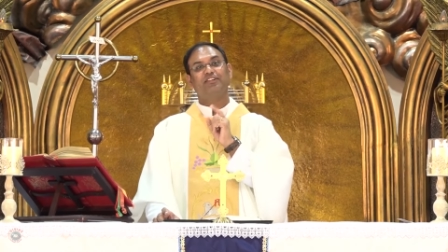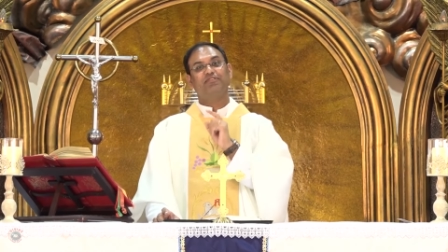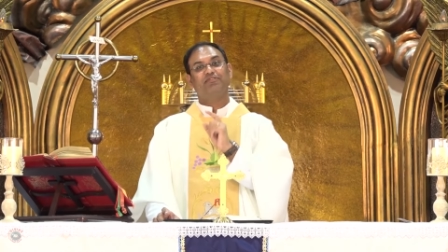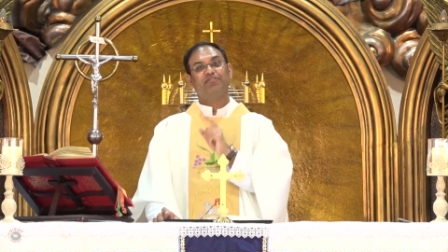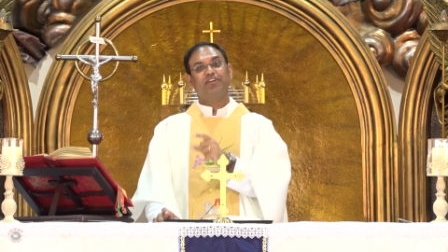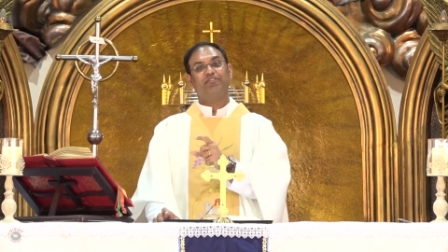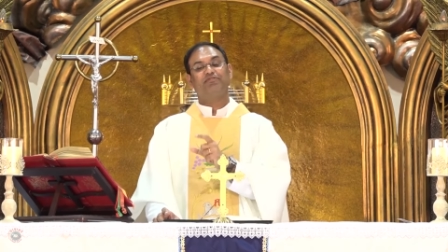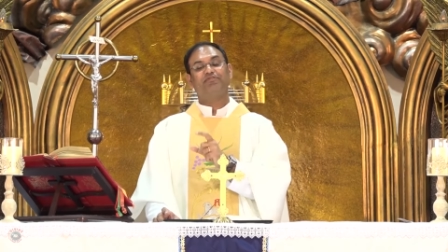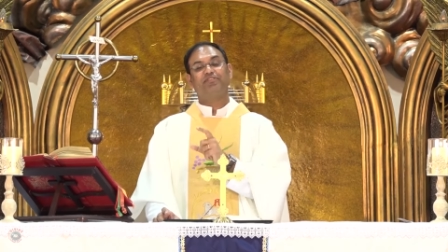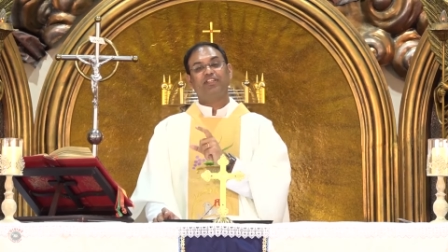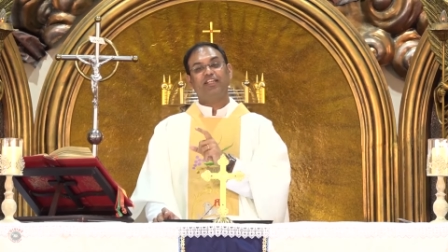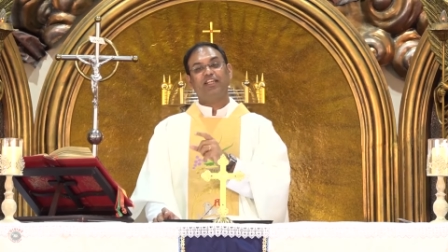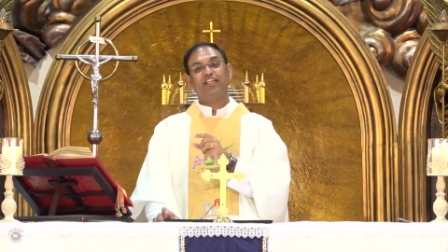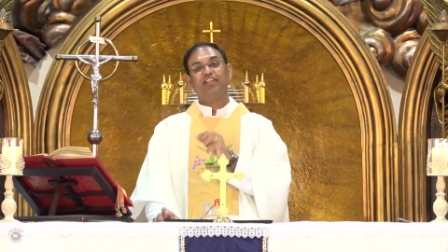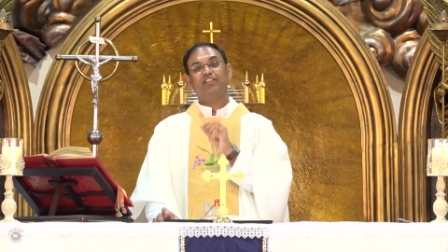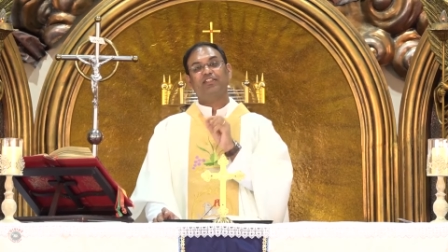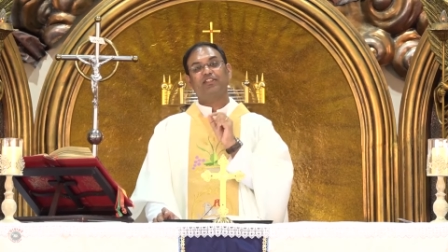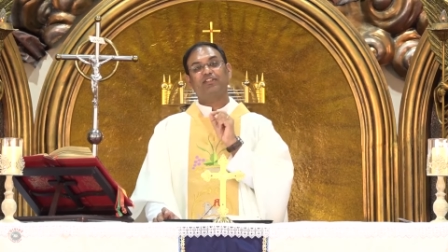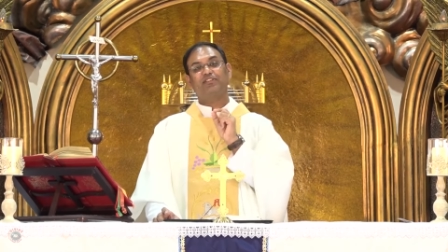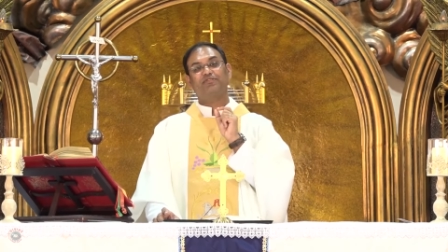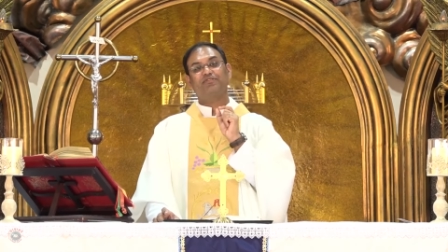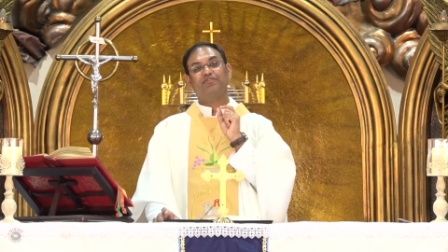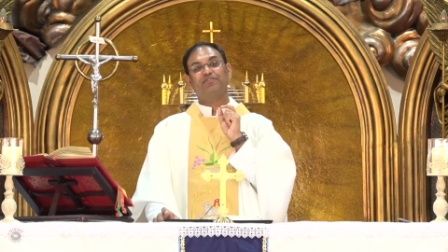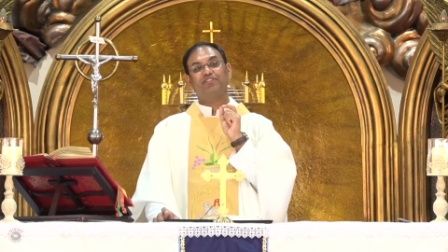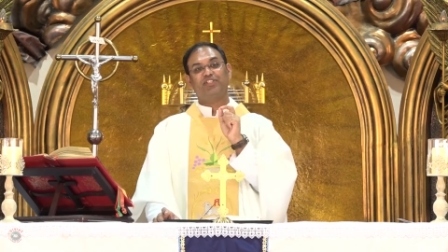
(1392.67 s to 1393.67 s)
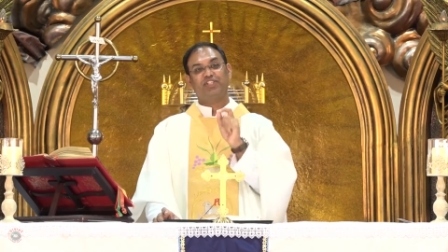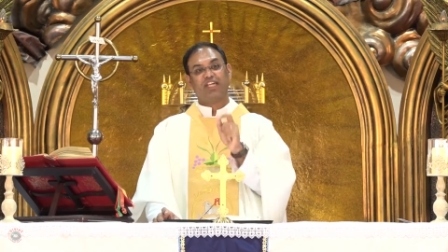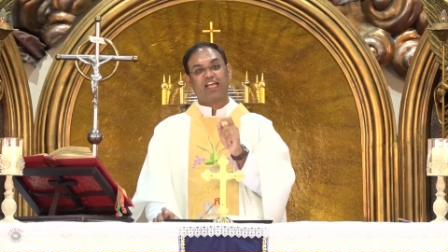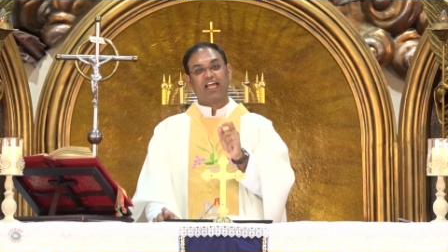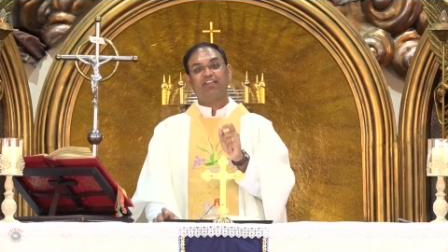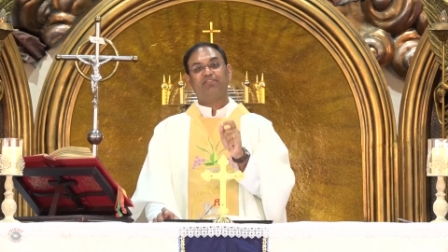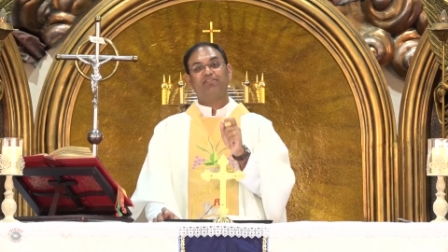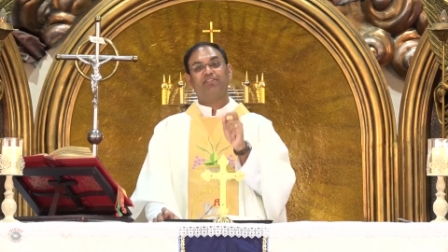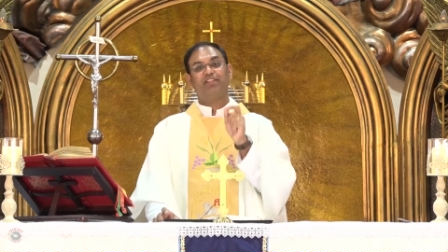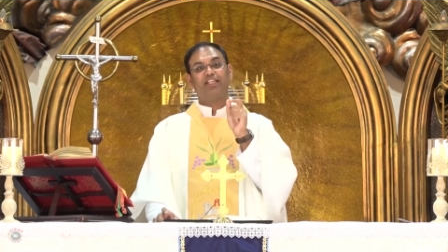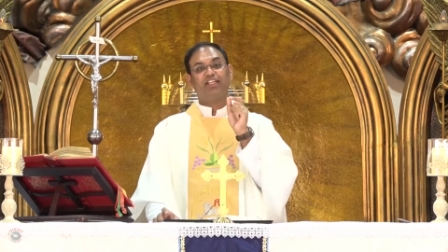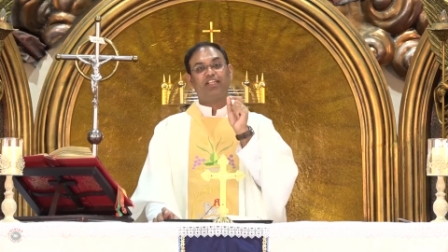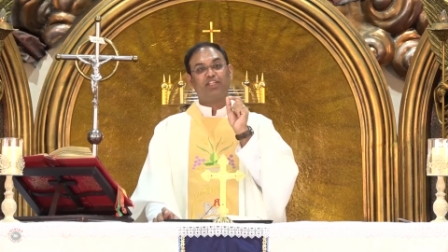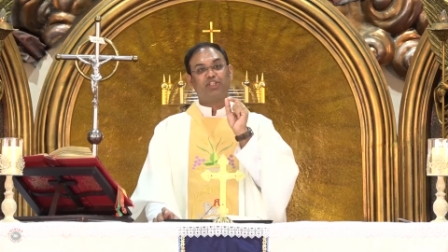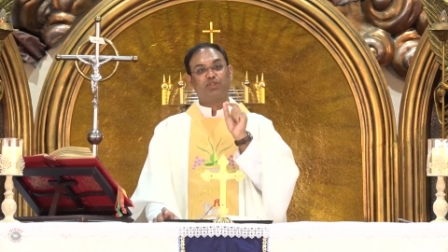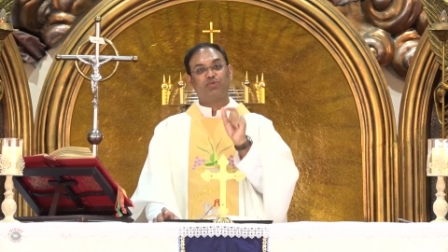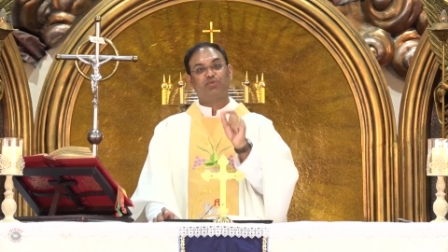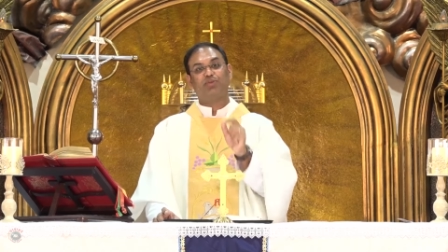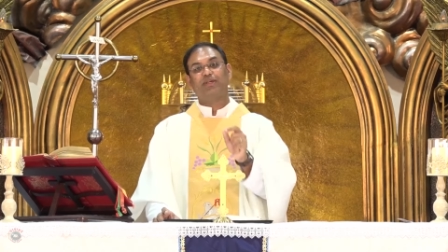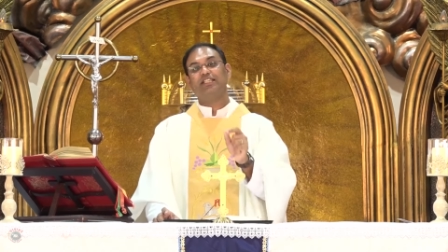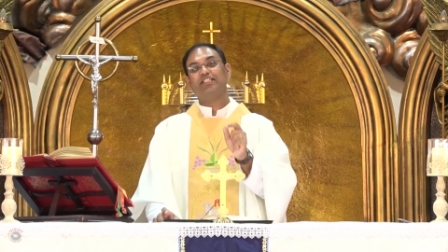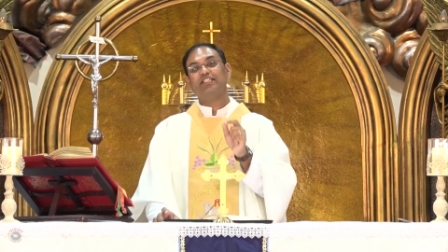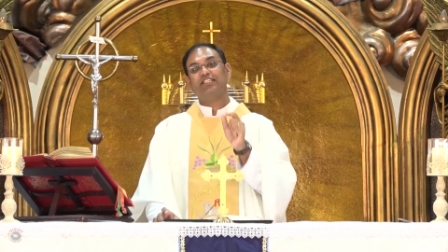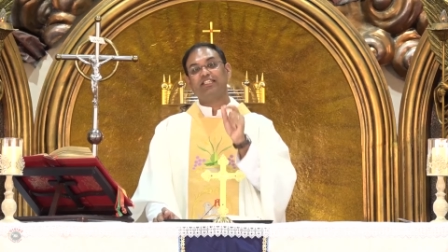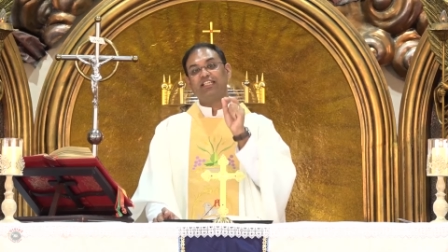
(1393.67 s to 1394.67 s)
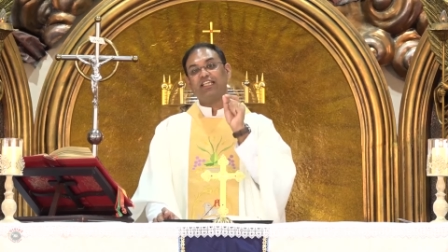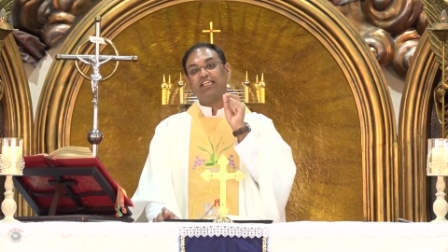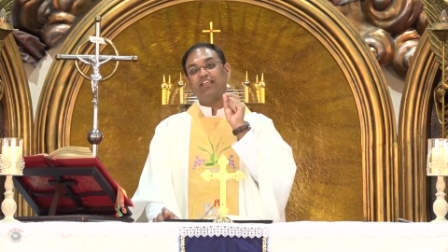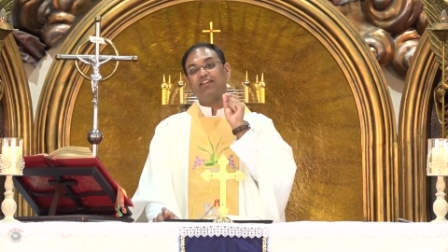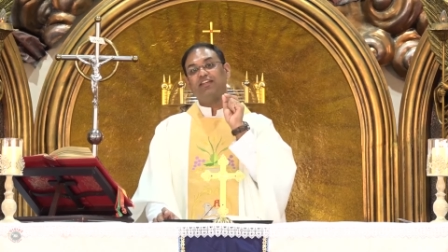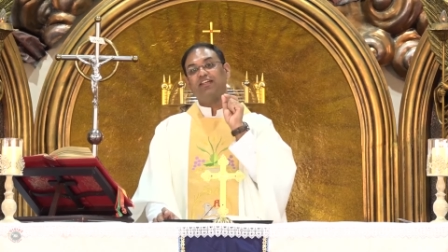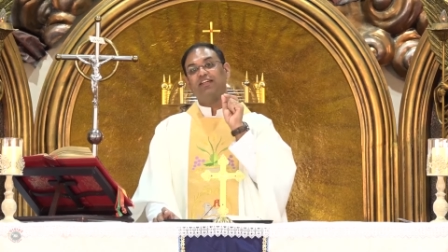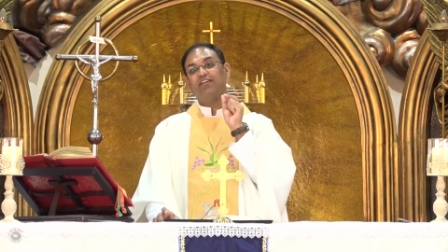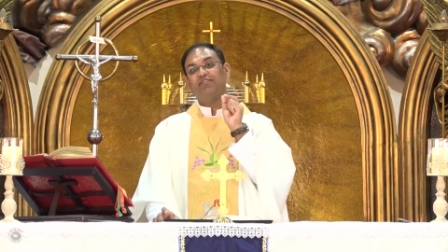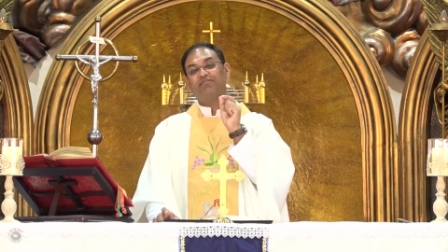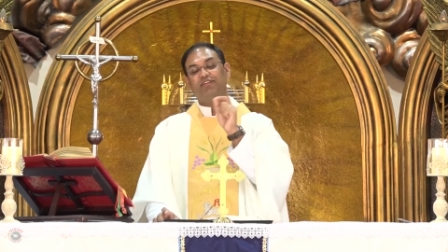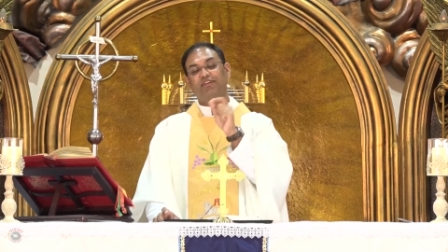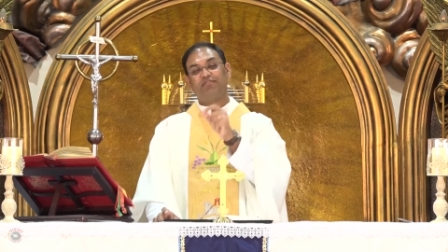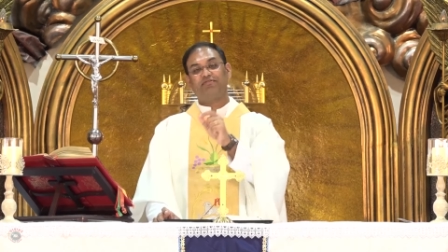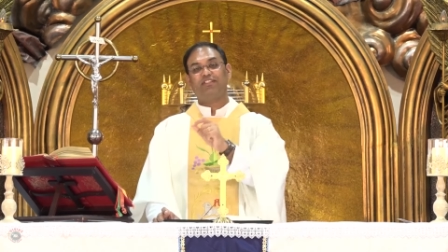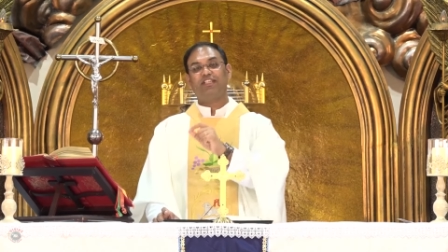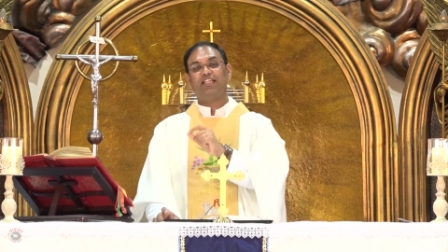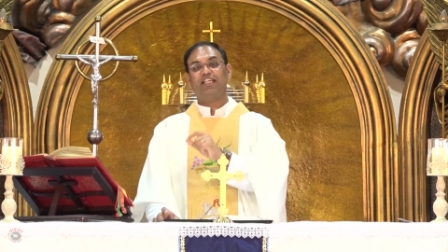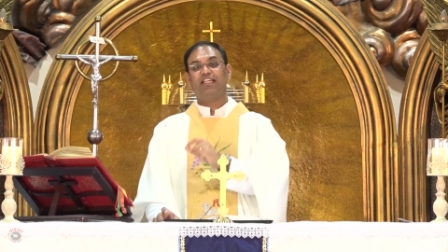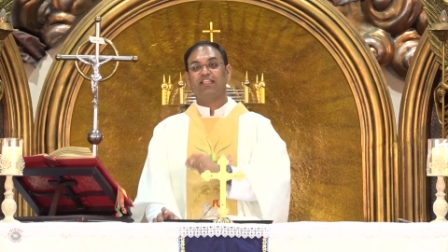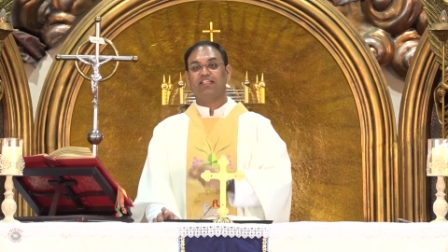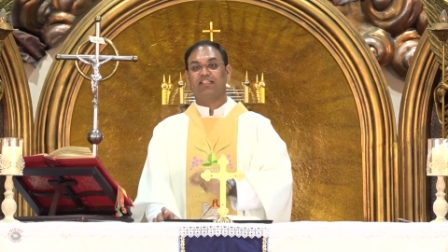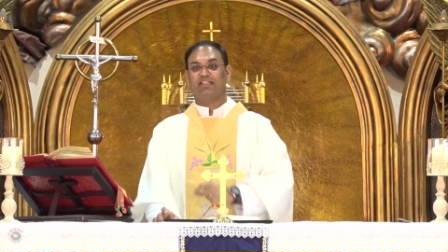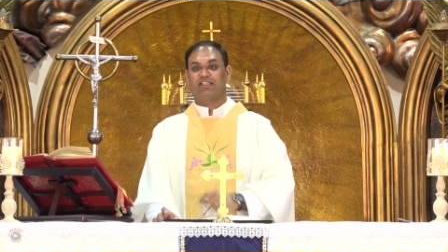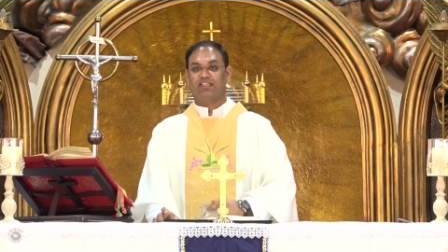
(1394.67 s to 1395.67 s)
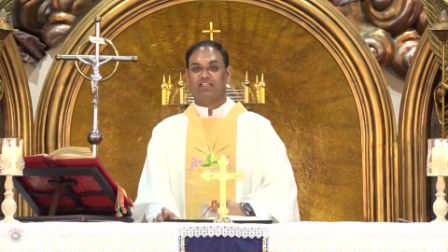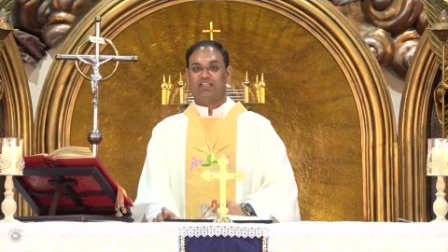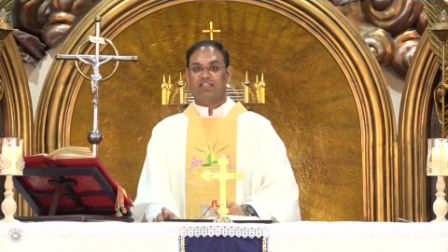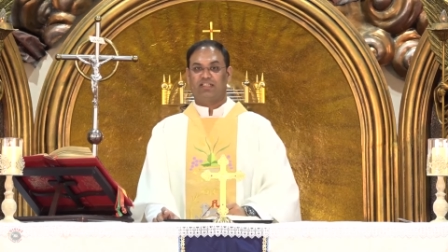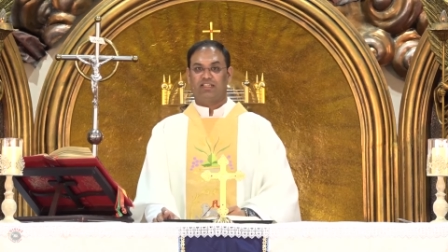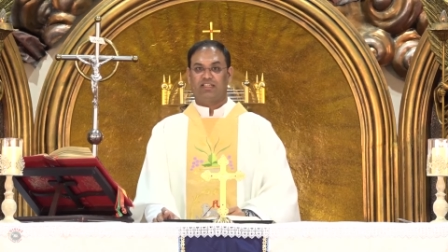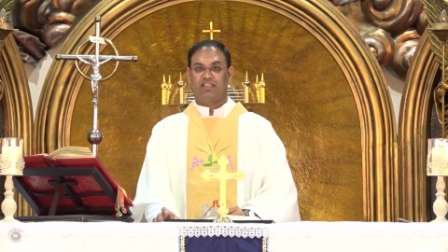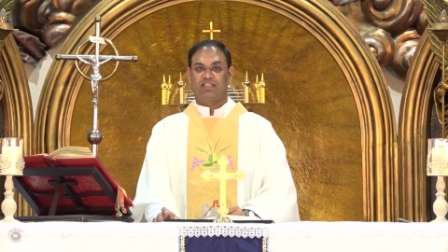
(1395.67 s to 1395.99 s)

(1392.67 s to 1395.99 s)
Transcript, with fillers: 15th of January 2015.